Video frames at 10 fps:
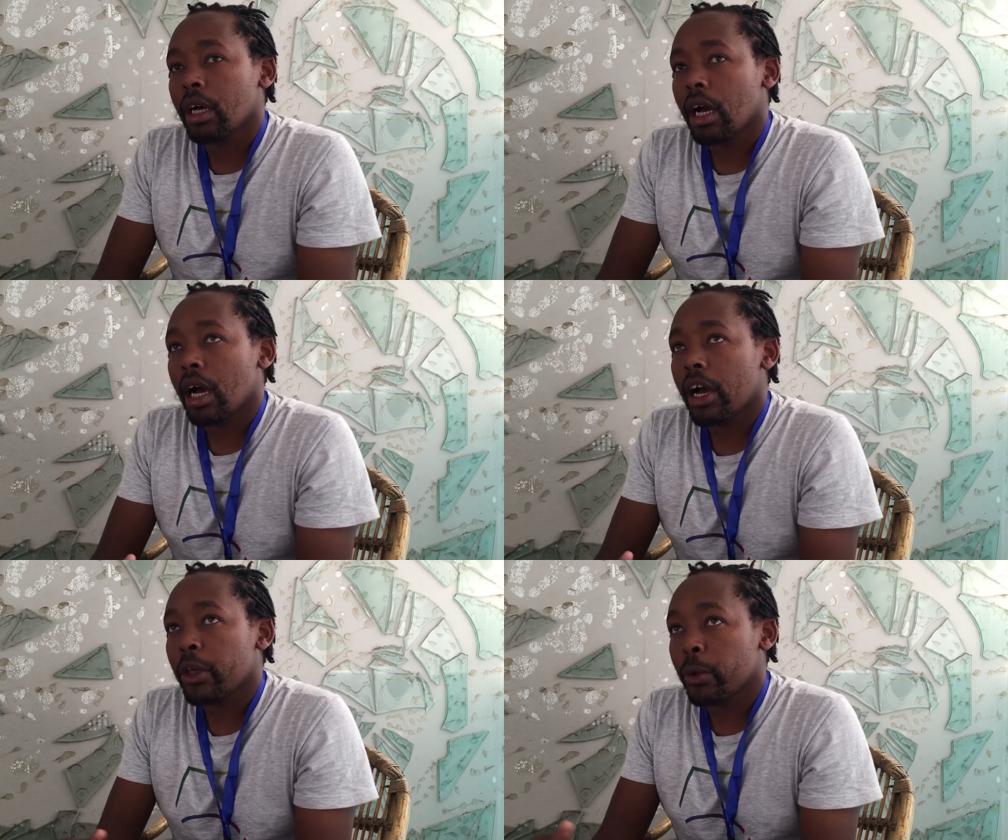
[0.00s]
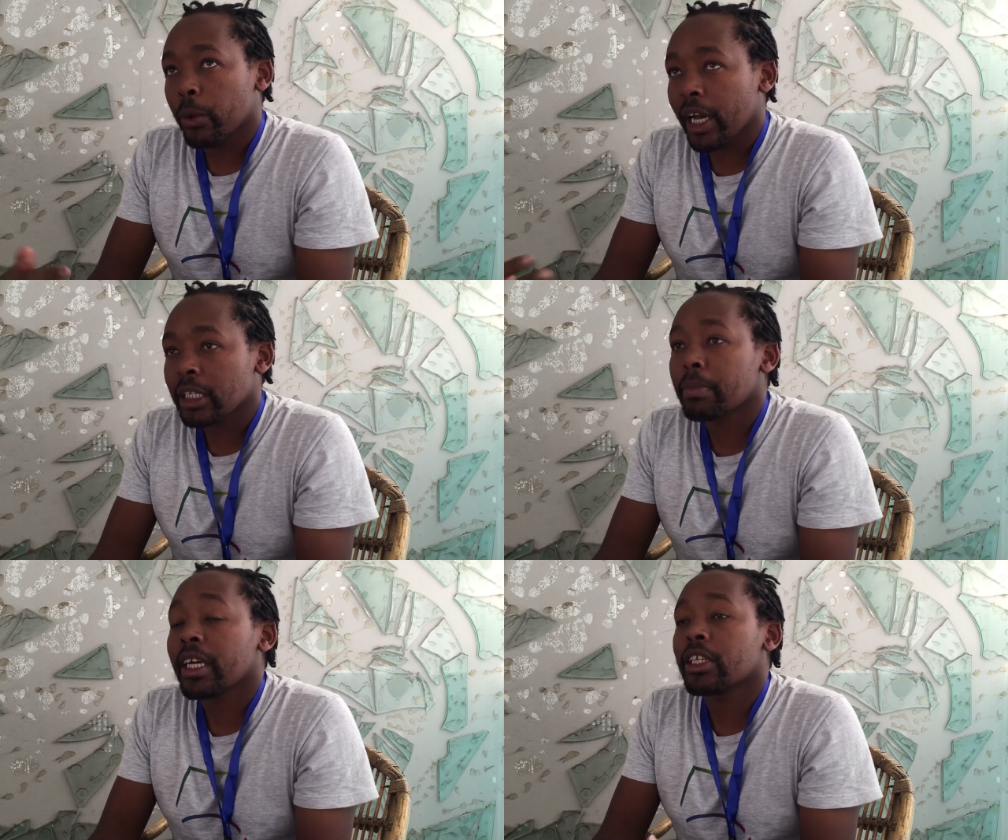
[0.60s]
You
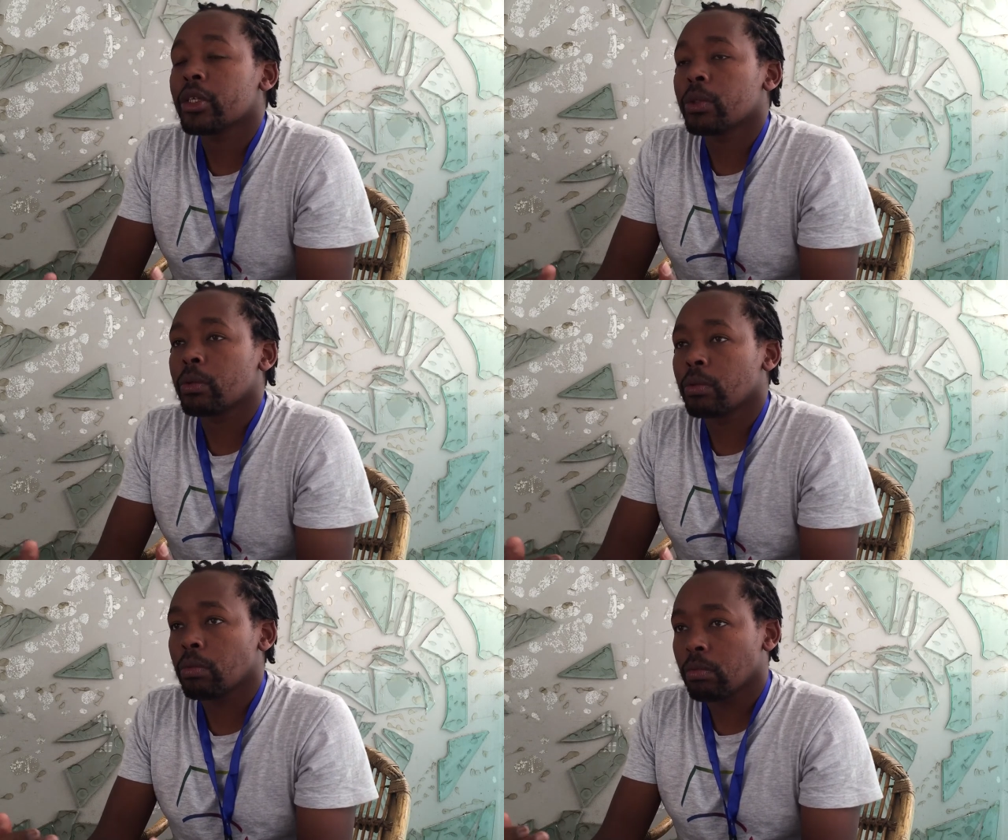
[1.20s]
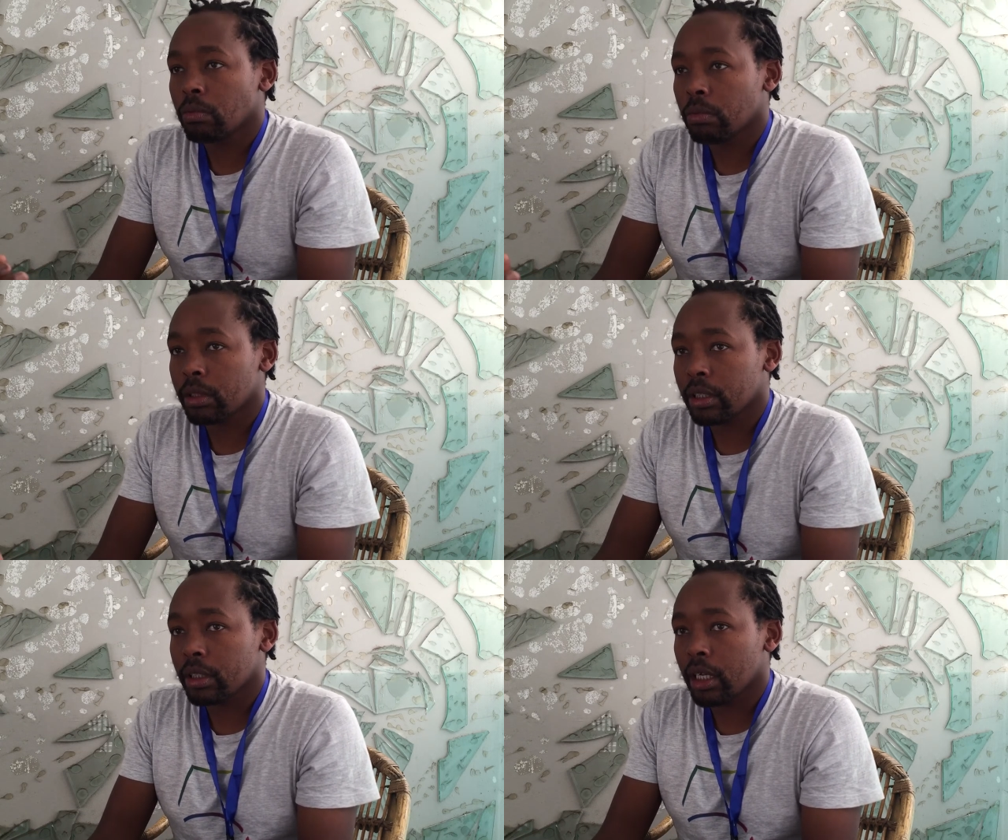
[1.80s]
expect to
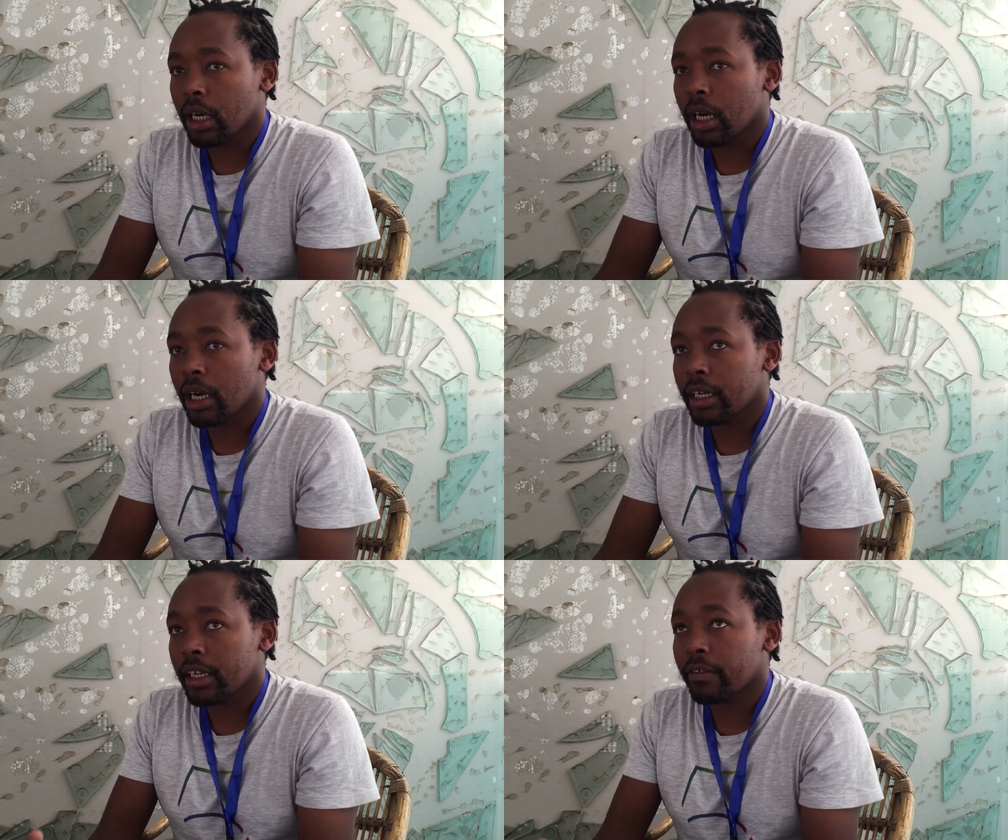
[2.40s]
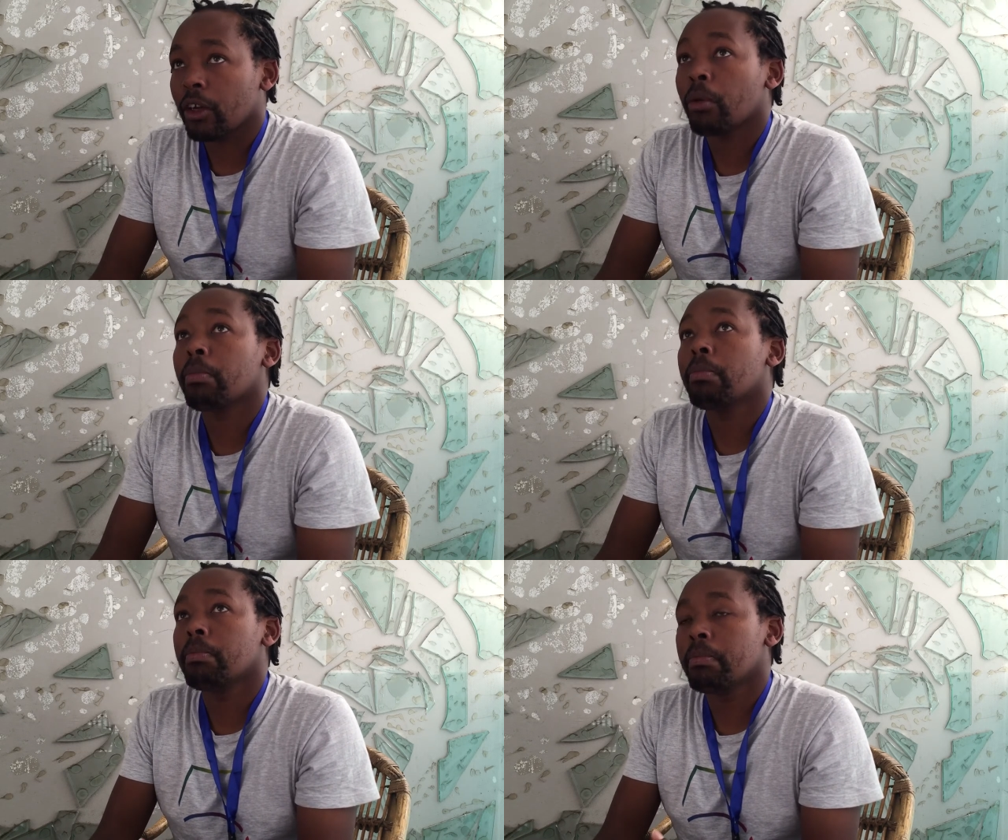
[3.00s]

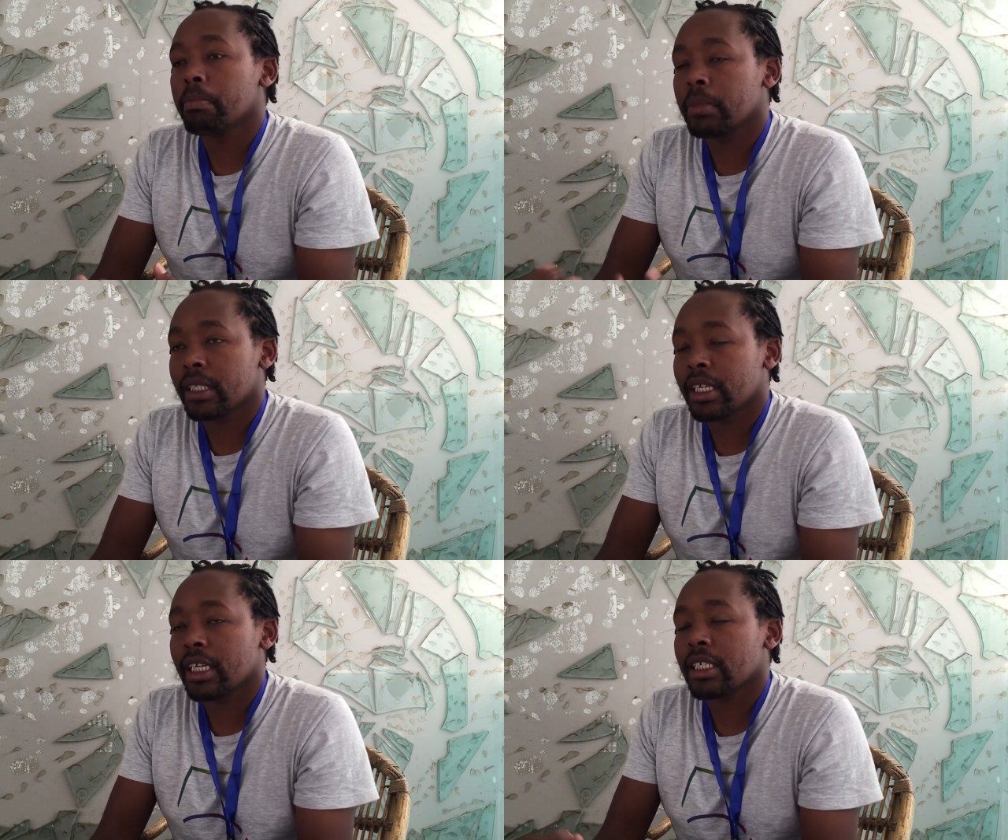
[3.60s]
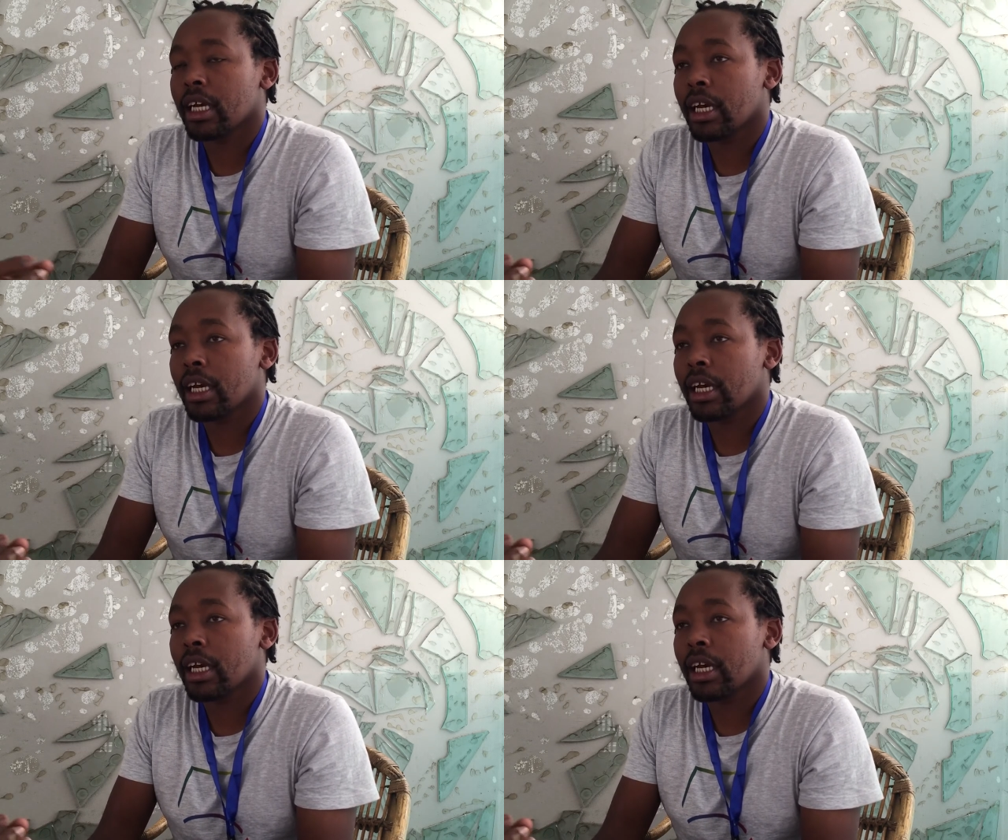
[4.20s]
develop business